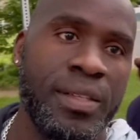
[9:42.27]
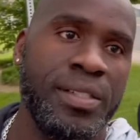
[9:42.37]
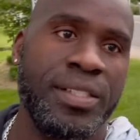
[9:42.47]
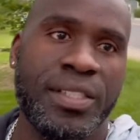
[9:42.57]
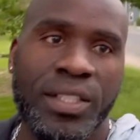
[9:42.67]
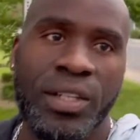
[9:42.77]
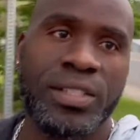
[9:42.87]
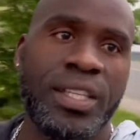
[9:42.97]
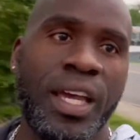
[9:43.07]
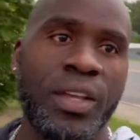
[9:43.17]
See the
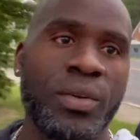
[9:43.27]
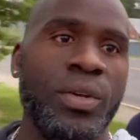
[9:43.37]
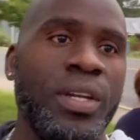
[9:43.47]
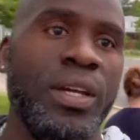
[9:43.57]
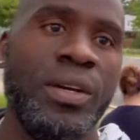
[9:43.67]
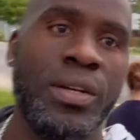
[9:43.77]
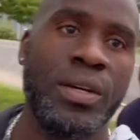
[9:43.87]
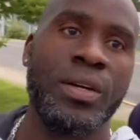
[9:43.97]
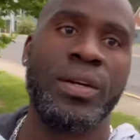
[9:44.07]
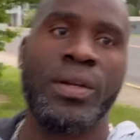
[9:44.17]
socket on there.
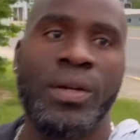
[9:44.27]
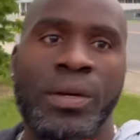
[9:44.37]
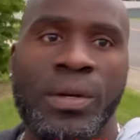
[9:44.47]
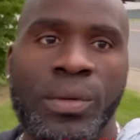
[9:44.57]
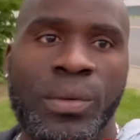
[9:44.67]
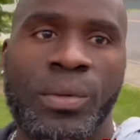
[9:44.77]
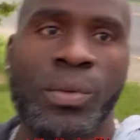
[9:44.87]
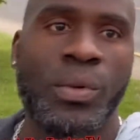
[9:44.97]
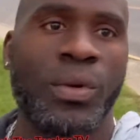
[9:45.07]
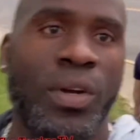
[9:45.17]

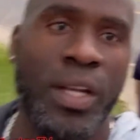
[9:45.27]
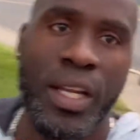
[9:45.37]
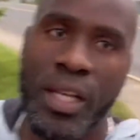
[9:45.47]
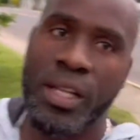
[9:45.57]
Running.